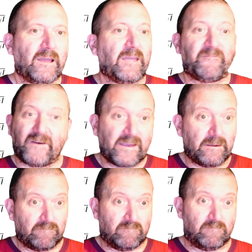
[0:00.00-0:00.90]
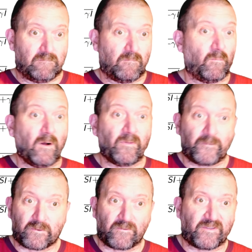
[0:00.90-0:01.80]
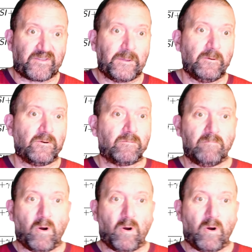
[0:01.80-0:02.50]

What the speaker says: If I want to consider